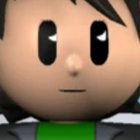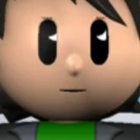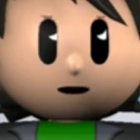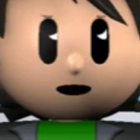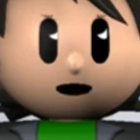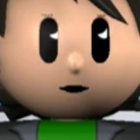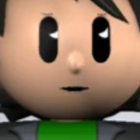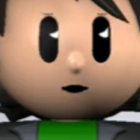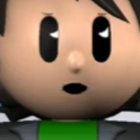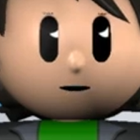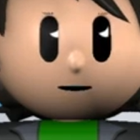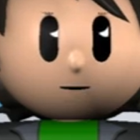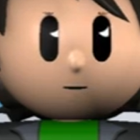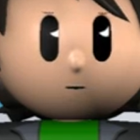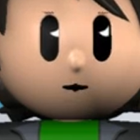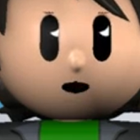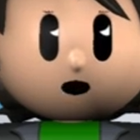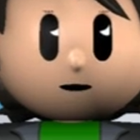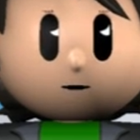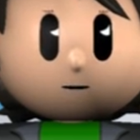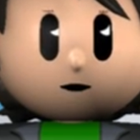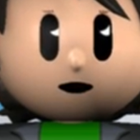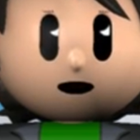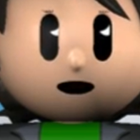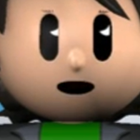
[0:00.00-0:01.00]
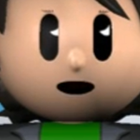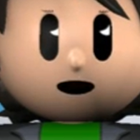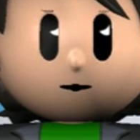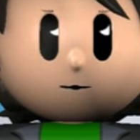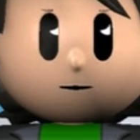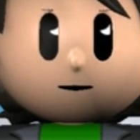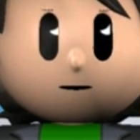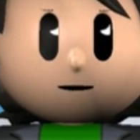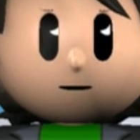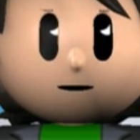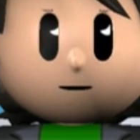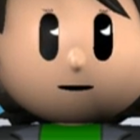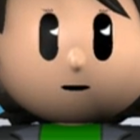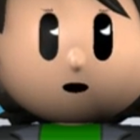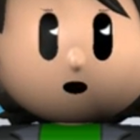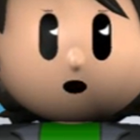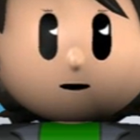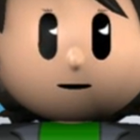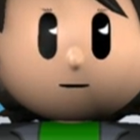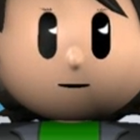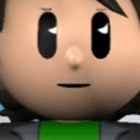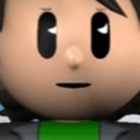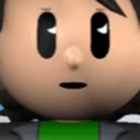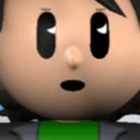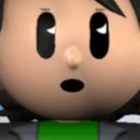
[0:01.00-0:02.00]
I'll overanalyze it in
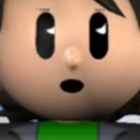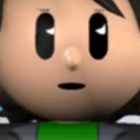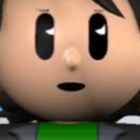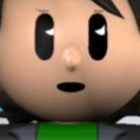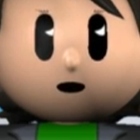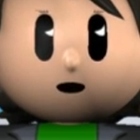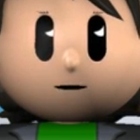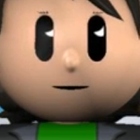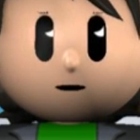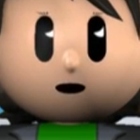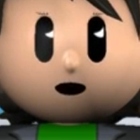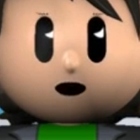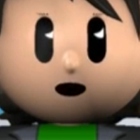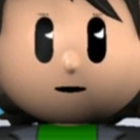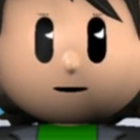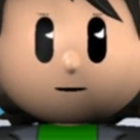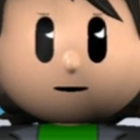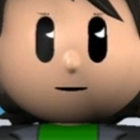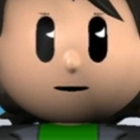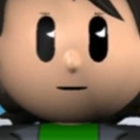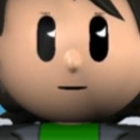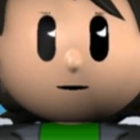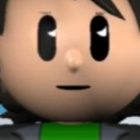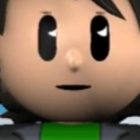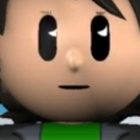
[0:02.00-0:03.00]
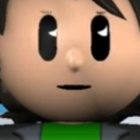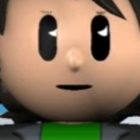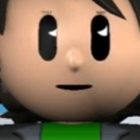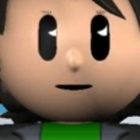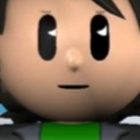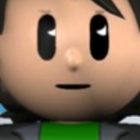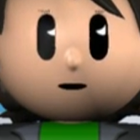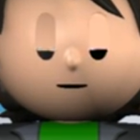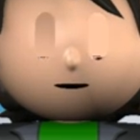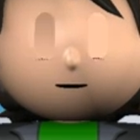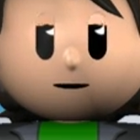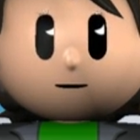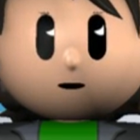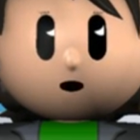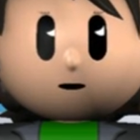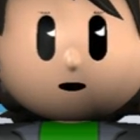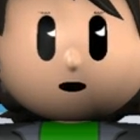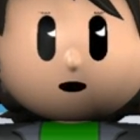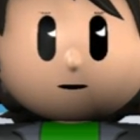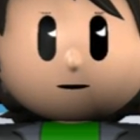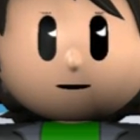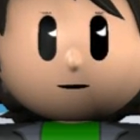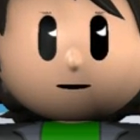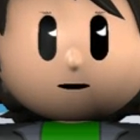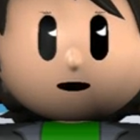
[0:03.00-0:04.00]
order to work out if the film will be
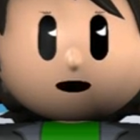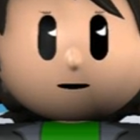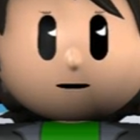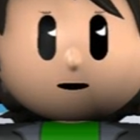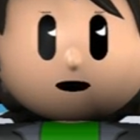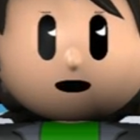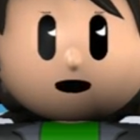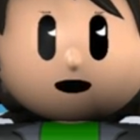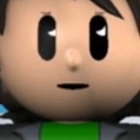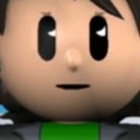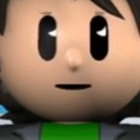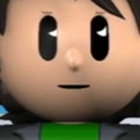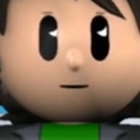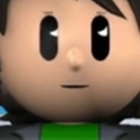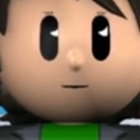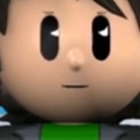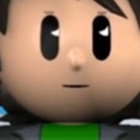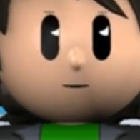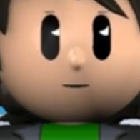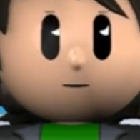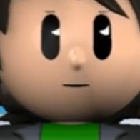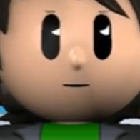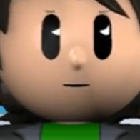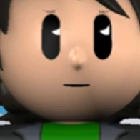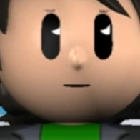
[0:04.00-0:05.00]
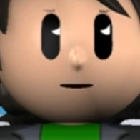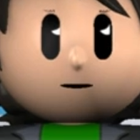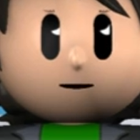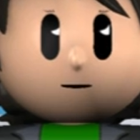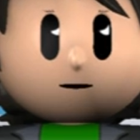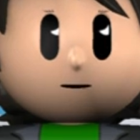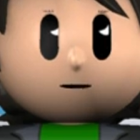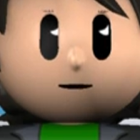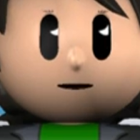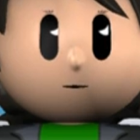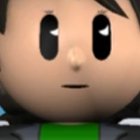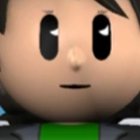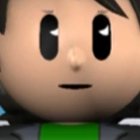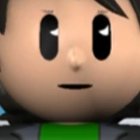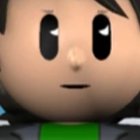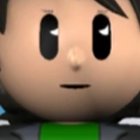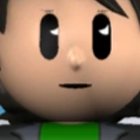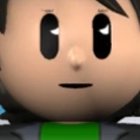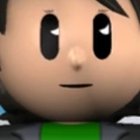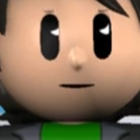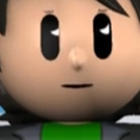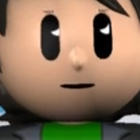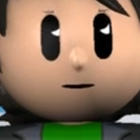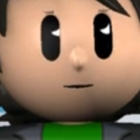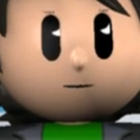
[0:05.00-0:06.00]
worth my time. If the
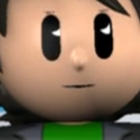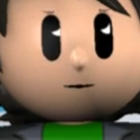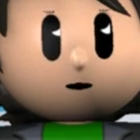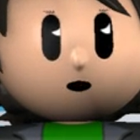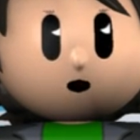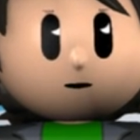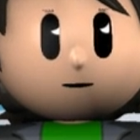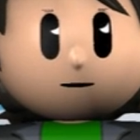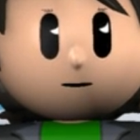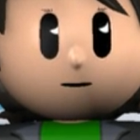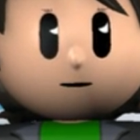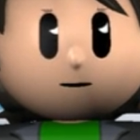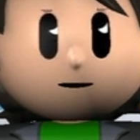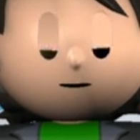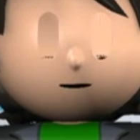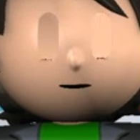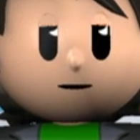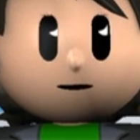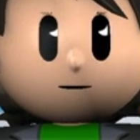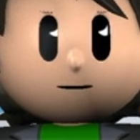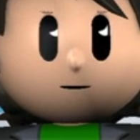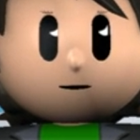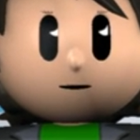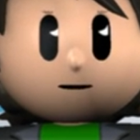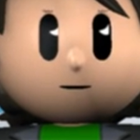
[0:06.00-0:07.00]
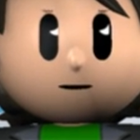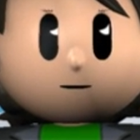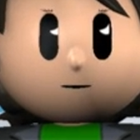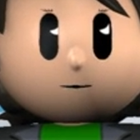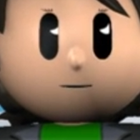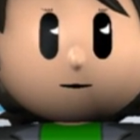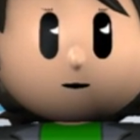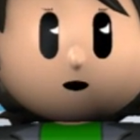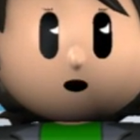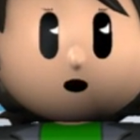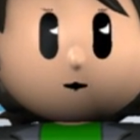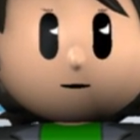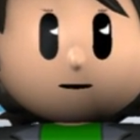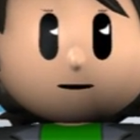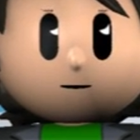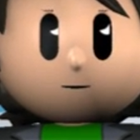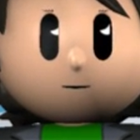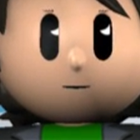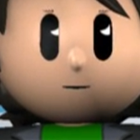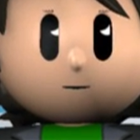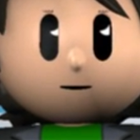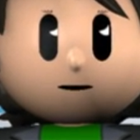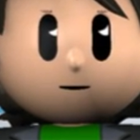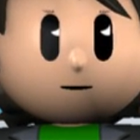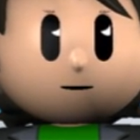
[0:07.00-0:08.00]
trailer gives away the bulk of the story,
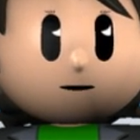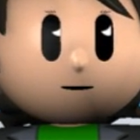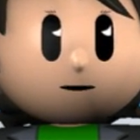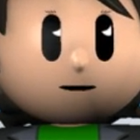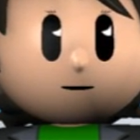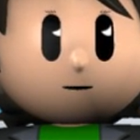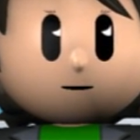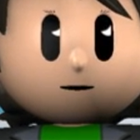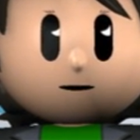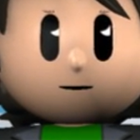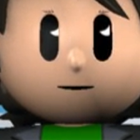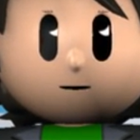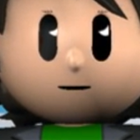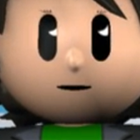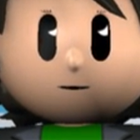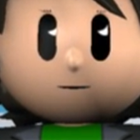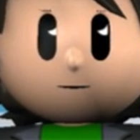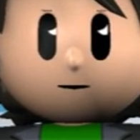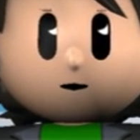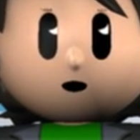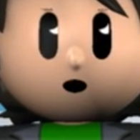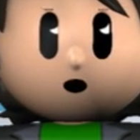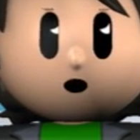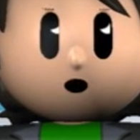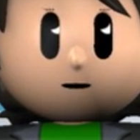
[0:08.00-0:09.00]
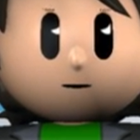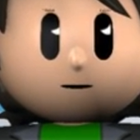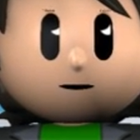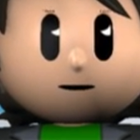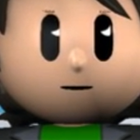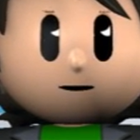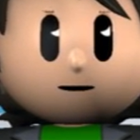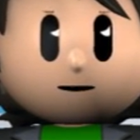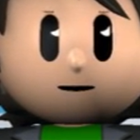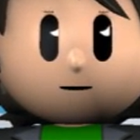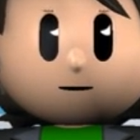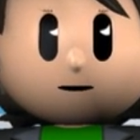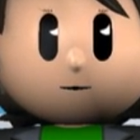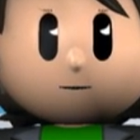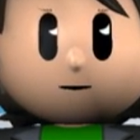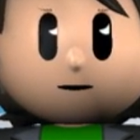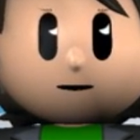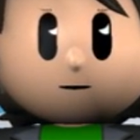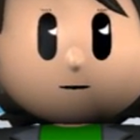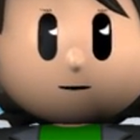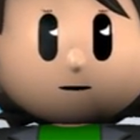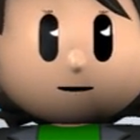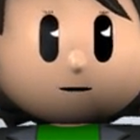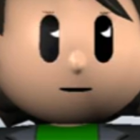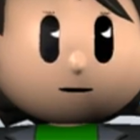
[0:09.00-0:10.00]
the filmmakers know the film
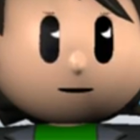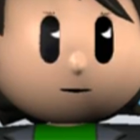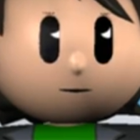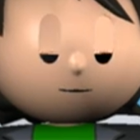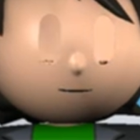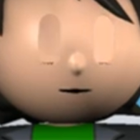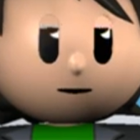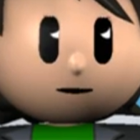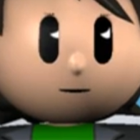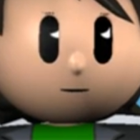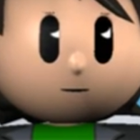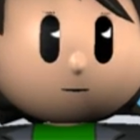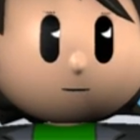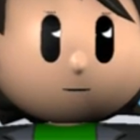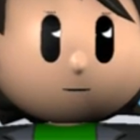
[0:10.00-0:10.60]
isn't the best.